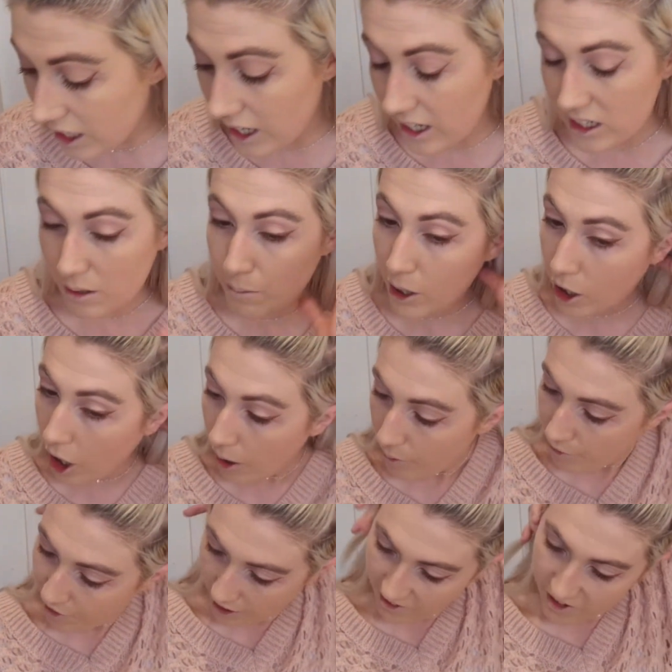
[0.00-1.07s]
that is in my
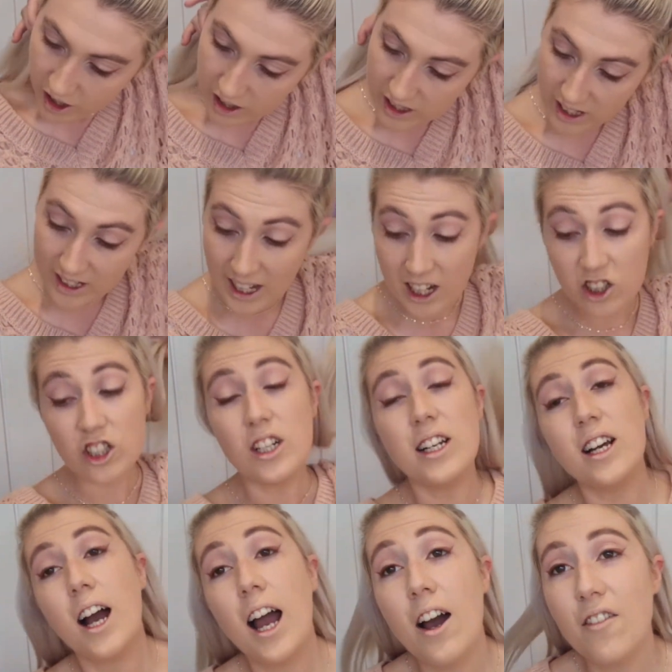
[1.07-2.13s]
current favourites is
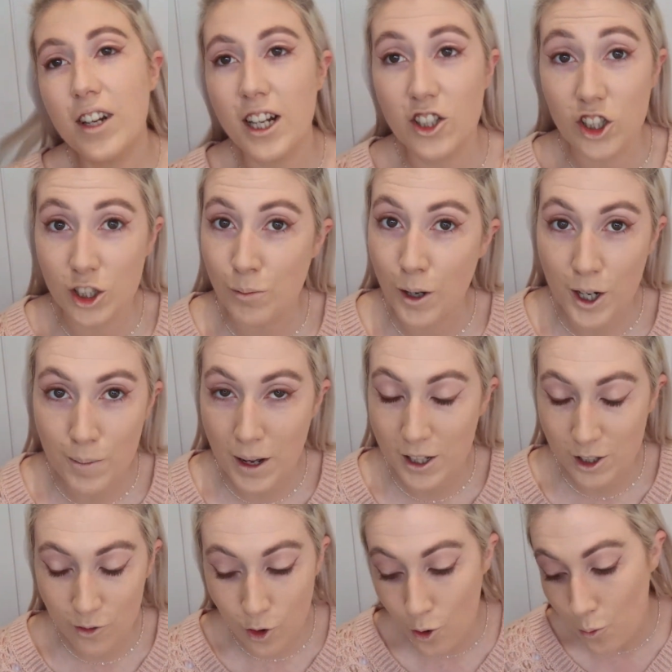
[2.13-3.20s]
actually, I haven't actually spoke about
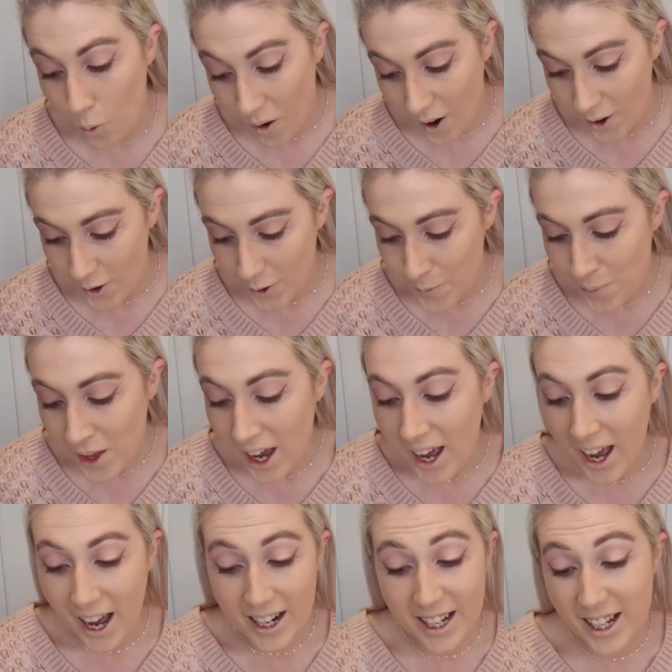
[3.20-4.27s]
this for a while,
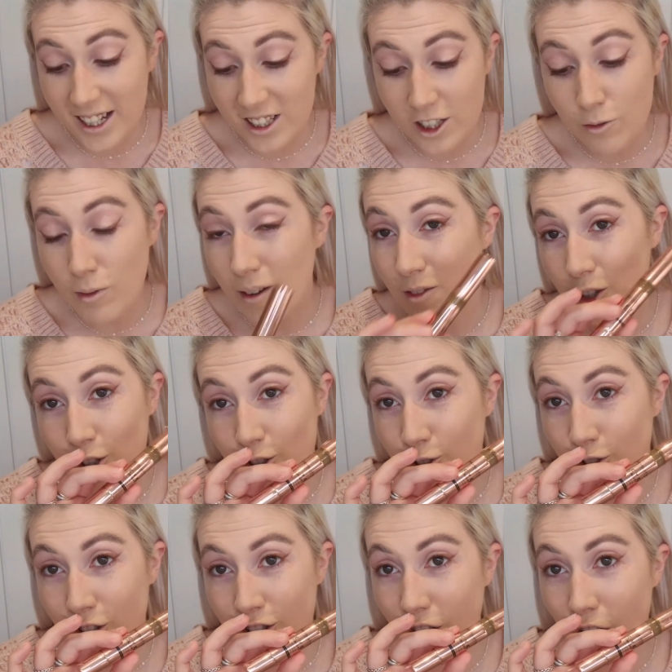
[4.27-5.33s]
and it is the
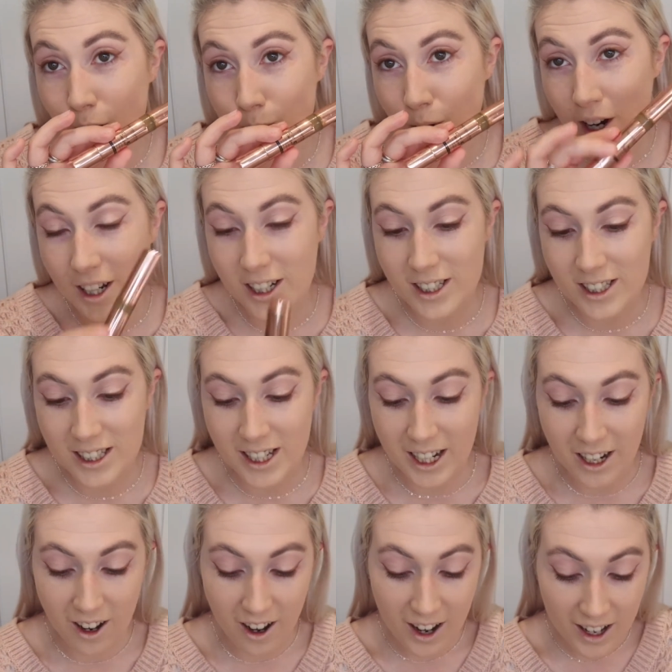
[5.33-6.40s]
Revolution Eye Bright
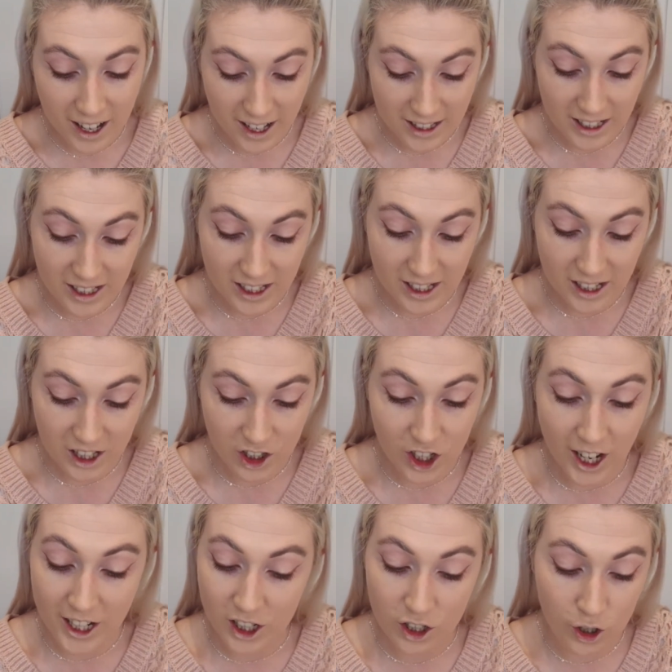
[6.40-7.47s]
Concealer, and this is in the
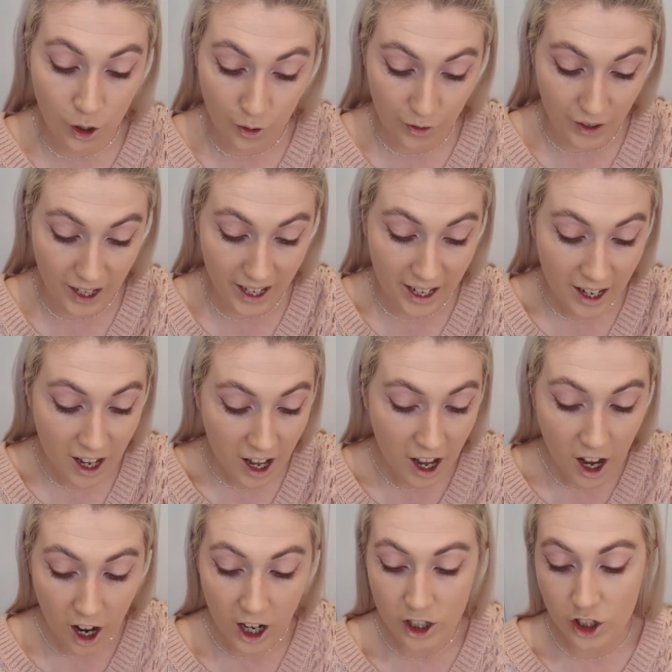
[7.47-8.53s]
shade of Toffee.
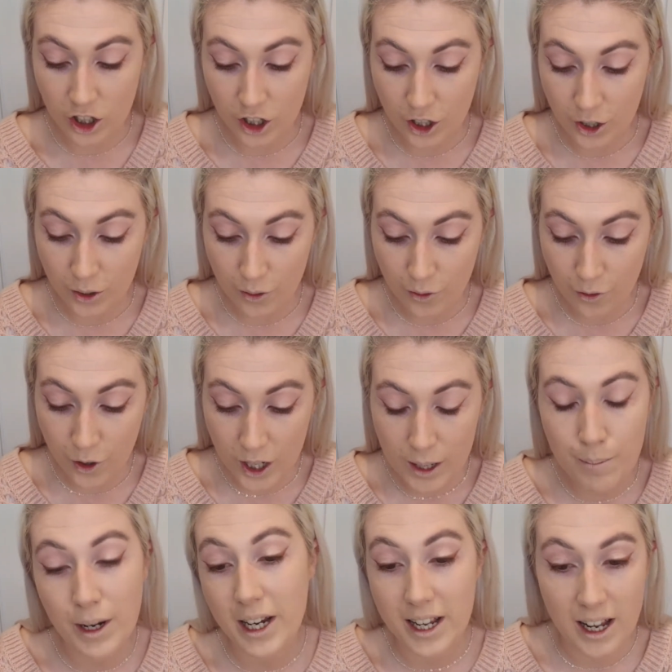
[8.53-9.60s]
I do fully
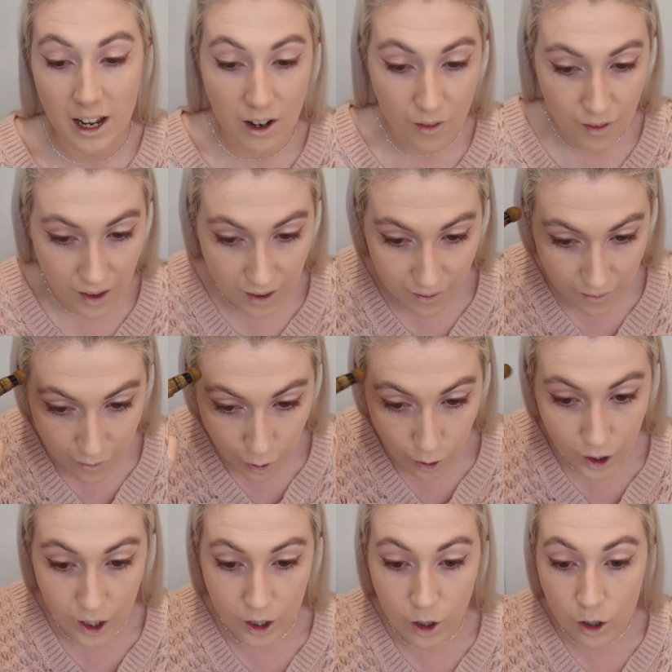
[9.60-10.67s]
believe
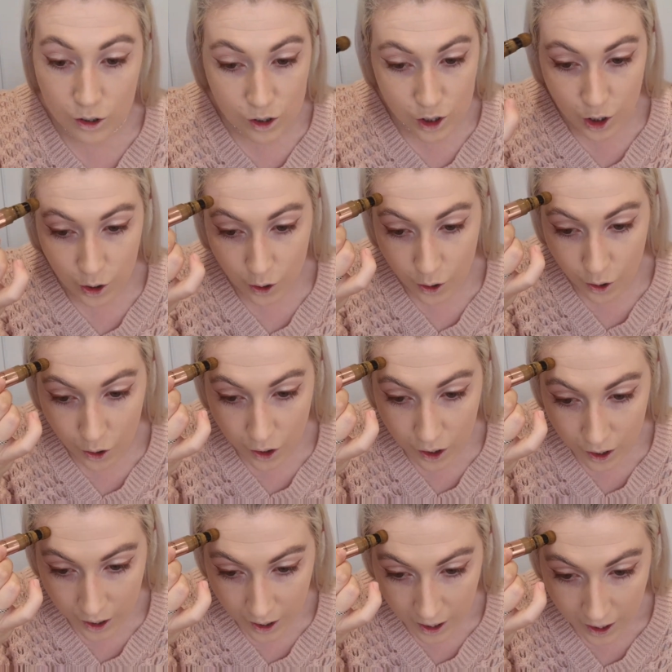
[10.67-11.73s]
for a contour
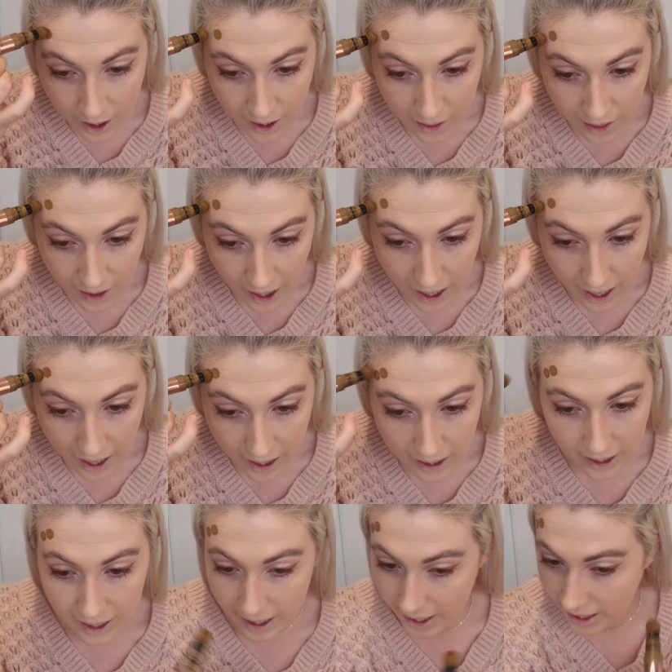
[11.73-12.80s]
that
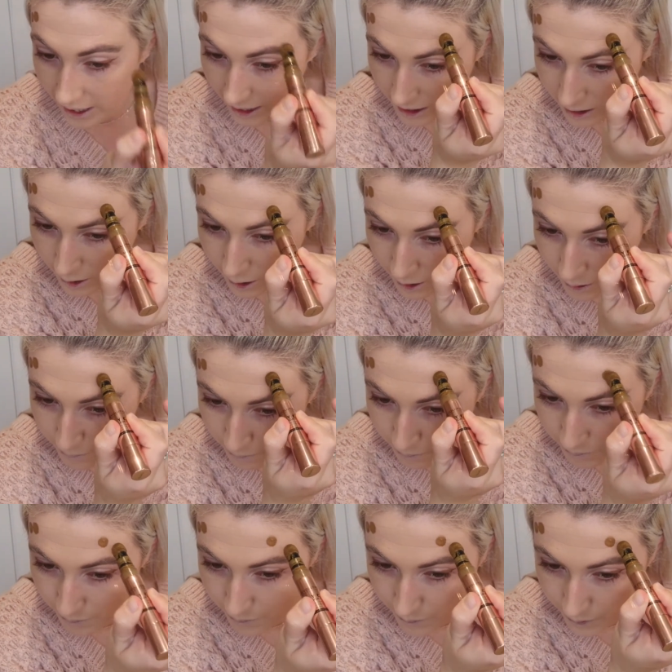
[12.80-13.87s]
it is
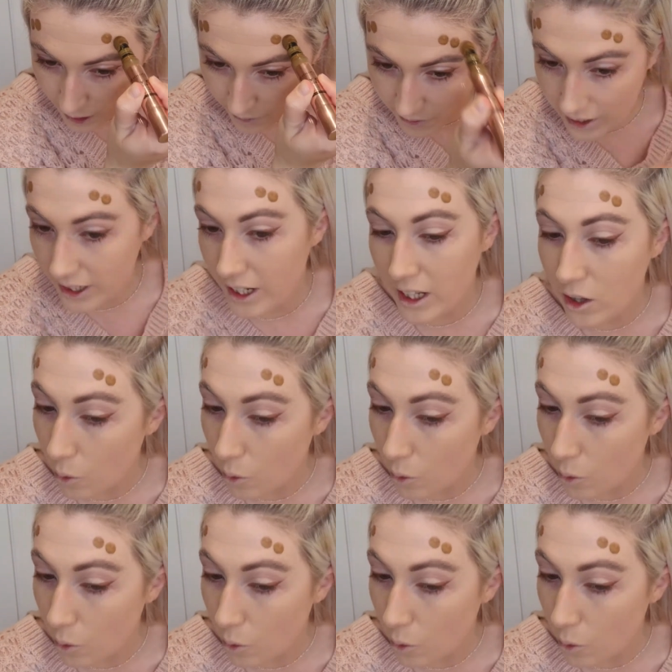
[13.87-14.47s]
definitely